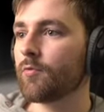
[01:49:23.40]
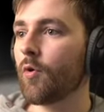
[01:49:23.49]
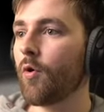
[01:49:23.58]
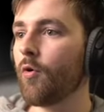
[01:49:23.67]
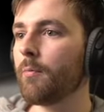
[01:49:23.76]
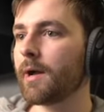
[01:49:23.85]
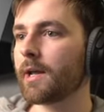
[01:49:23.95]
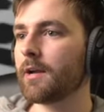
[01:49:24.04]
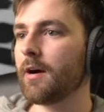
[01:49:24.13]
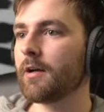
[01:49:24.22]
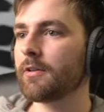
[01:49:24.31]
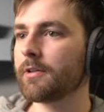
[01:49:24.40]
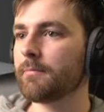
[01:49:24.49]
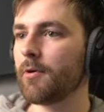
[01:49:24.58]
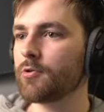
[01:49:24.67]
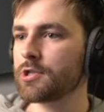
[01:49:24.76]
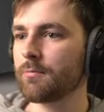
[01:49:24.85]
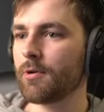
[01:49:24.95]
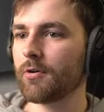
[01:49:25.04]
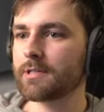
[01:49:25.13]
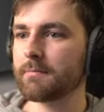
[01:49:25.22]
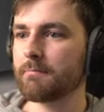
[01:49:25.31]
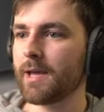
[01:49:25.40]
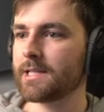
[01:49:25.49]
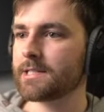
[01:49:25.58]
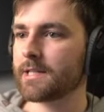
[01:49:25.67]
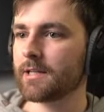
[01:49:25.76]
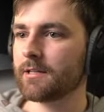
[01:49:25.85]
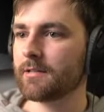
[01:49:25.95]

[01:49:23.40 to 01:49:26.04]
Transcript: Oh my god, the motion blur looks amazing.